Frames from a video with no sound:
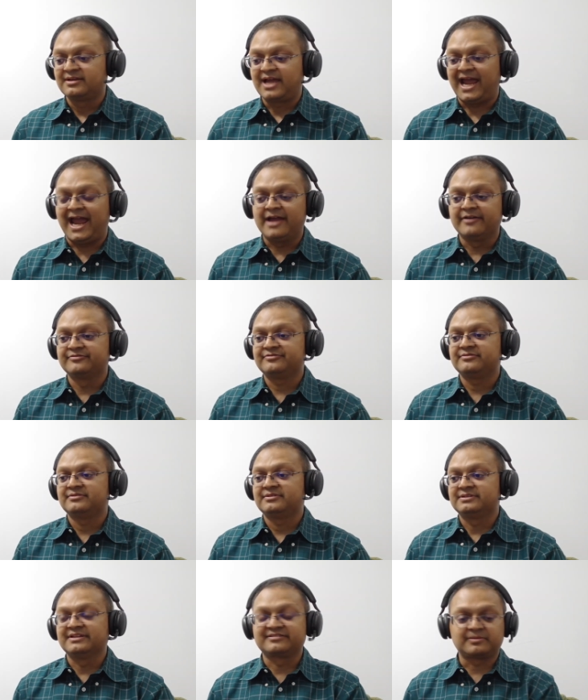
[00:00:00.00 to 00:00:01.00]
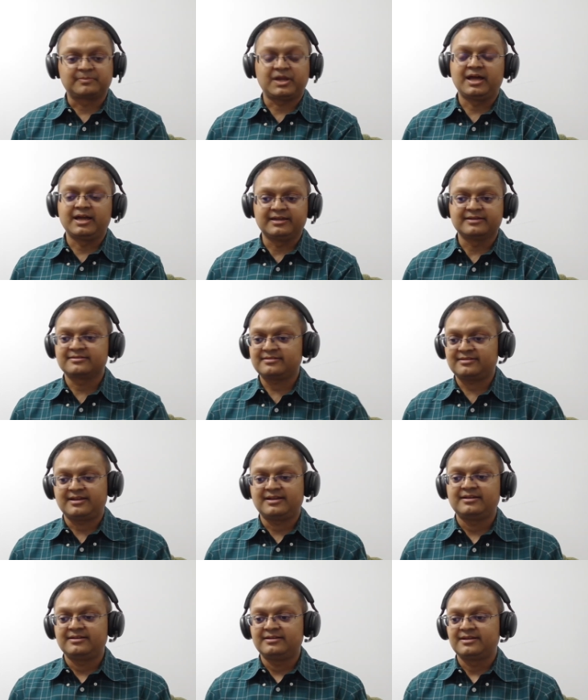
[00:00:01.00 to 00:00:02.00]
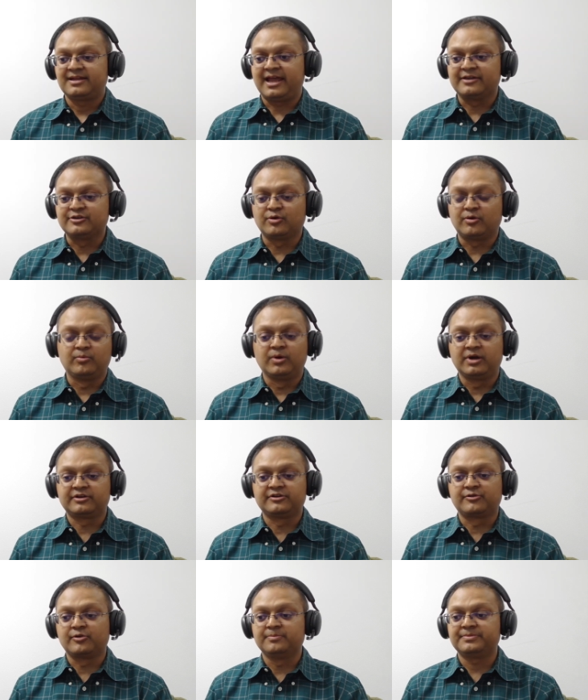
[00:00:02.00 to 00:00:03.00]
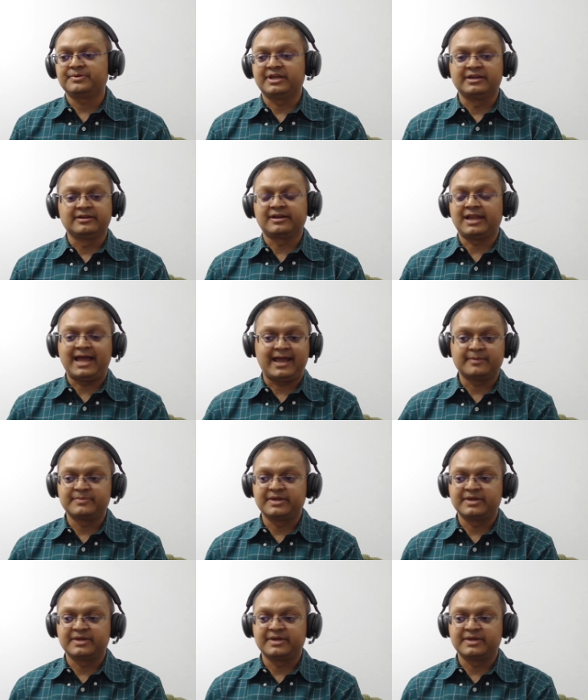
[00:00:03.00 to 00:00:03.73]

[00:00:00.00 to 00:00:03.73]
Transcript: have this appliance and your work group in the lab,